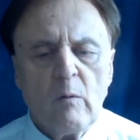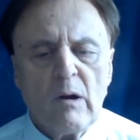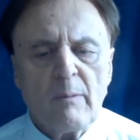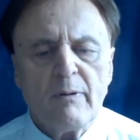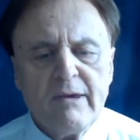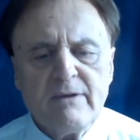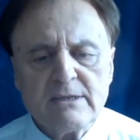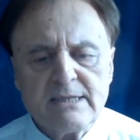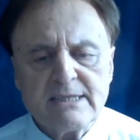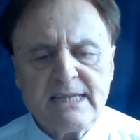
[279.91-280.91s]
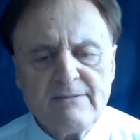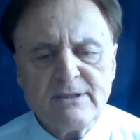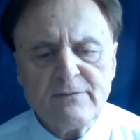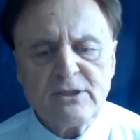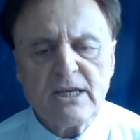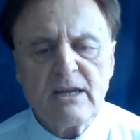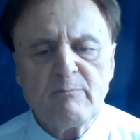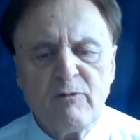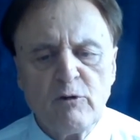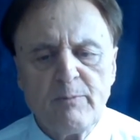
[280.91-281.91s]
While previously self-sufficient in
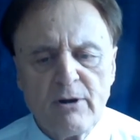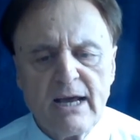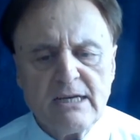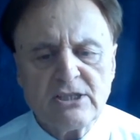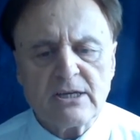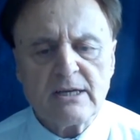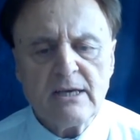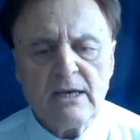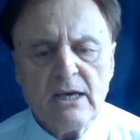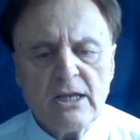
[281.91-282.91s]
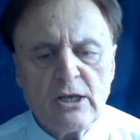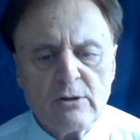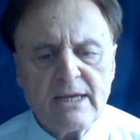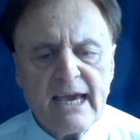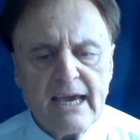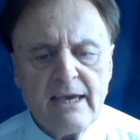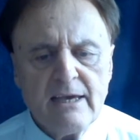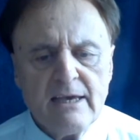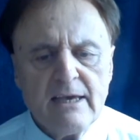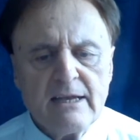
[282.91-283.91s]
food production, today
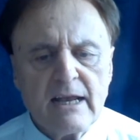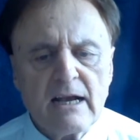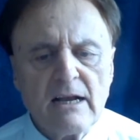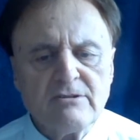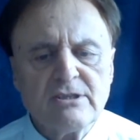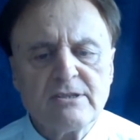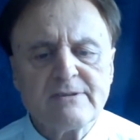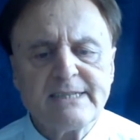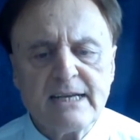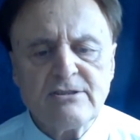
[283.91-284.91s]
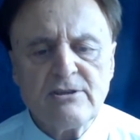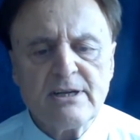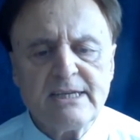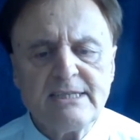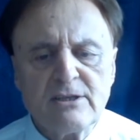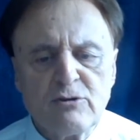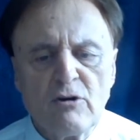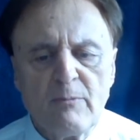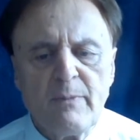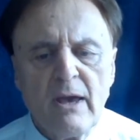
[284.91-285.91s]
the countries of Central and Eastern
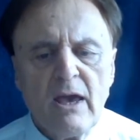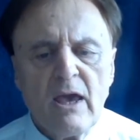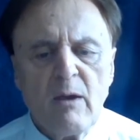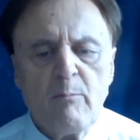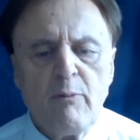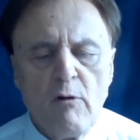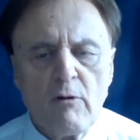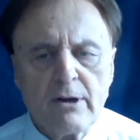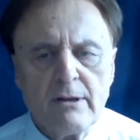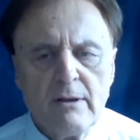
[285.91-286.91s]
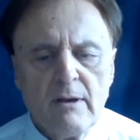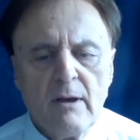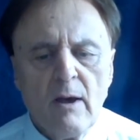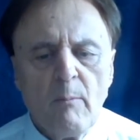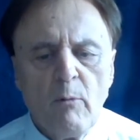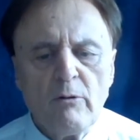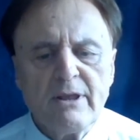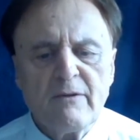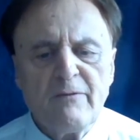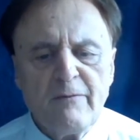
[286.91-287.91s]
Europe import more
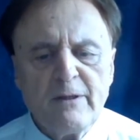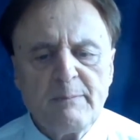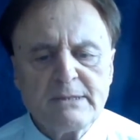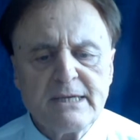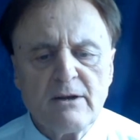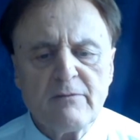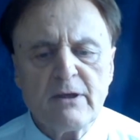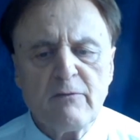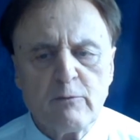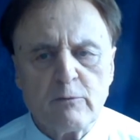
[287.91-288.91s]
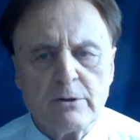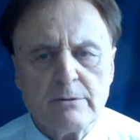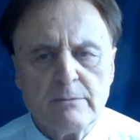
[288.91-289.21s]
than 50% of their food.